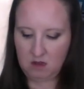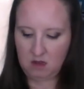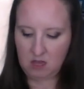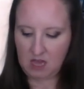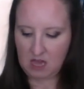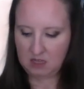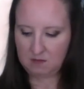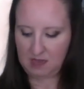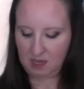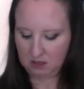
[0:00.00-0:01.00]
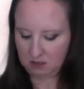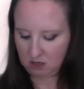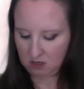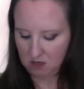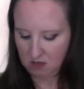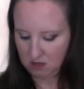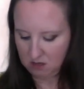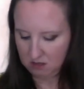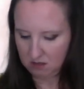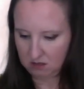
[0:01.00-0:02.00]
Again, it's my ink
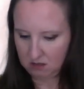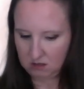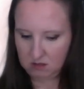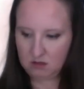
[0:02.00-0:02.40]
circles.